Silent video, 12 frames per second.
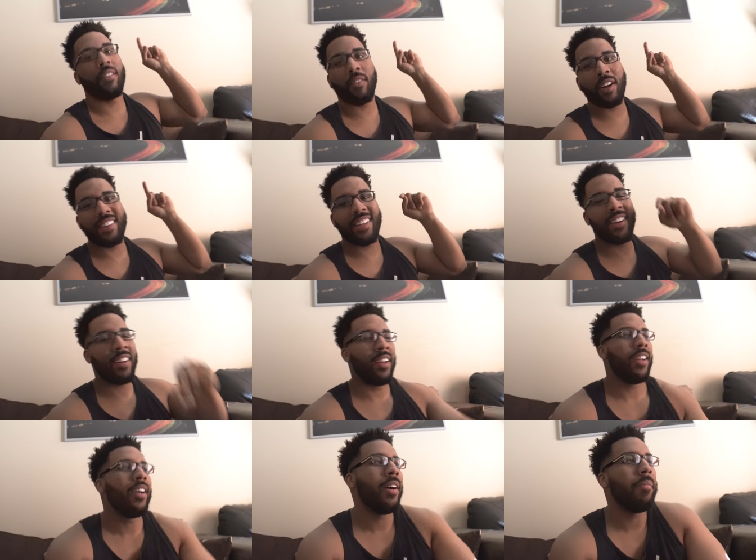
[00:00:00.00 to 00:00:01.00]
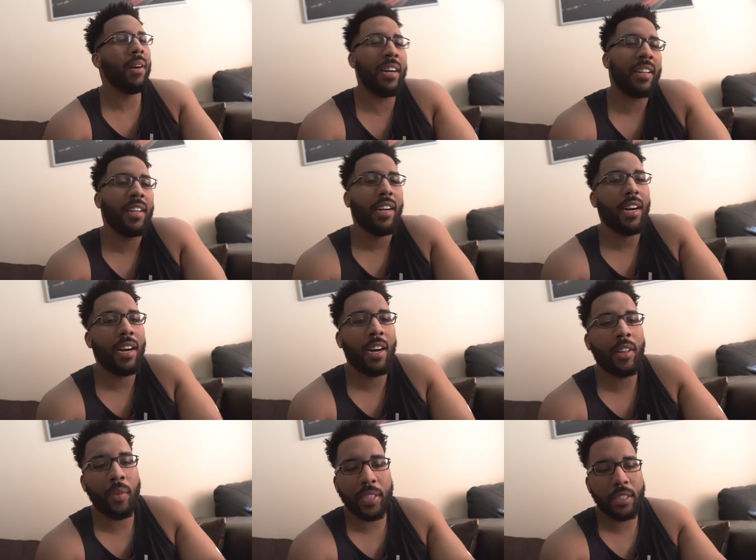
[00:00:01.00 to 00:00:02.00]
right there. But
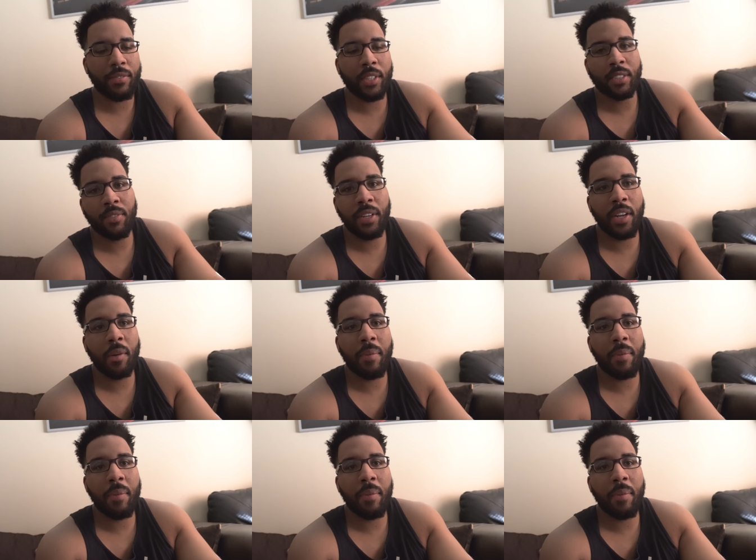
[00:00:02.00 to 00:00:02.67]
uh, the reason for this video,